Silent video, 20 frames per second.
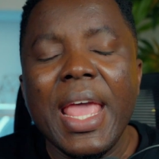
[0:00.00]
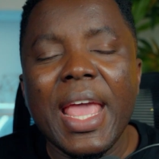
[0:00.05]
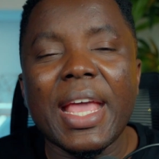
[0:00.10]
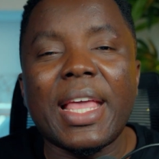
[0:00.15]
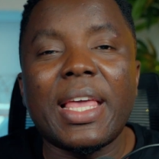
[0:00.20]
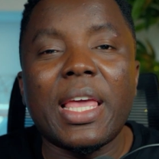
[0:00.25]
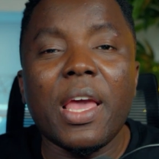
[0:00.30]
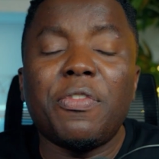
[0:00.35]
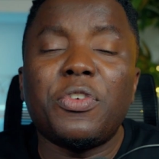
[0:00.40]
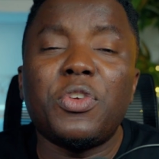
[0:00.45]

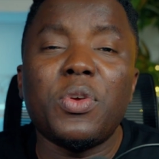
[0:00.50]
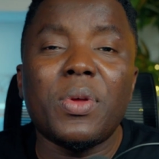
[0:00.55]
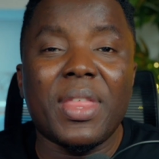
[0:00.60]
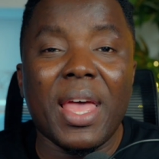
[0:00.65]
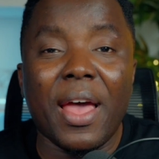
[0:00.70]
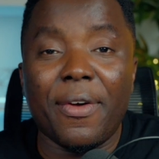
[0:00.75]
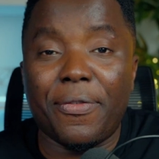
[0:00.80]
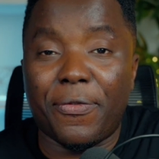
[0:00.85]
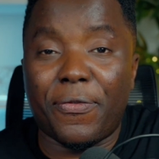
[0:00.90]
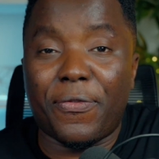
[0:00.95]
it gives you
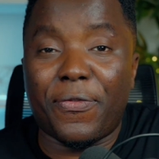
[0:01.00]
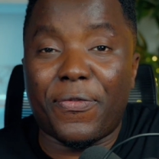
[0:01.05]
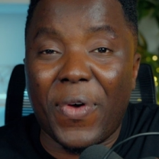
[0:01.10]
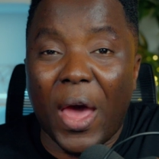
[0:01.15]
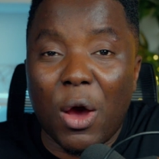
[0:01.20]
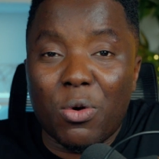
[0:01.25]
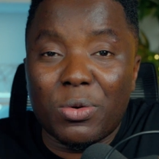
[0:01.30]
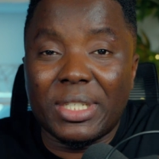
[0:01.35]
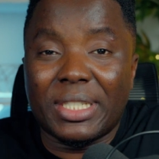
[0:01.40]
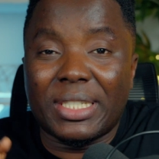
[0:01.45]
that
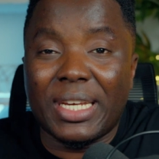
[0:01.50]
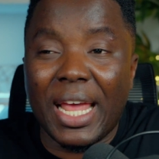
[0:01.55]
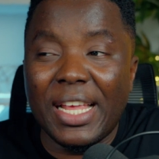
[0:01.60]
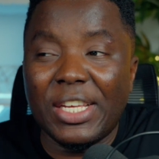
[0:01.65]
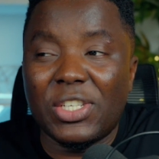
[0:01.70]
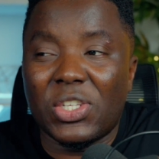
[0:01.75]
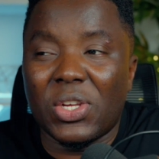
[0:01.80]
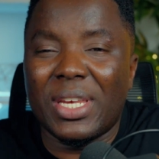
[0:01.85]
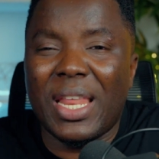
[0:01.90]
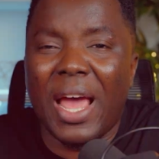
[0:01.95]

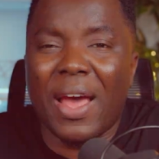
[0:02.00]
foundation,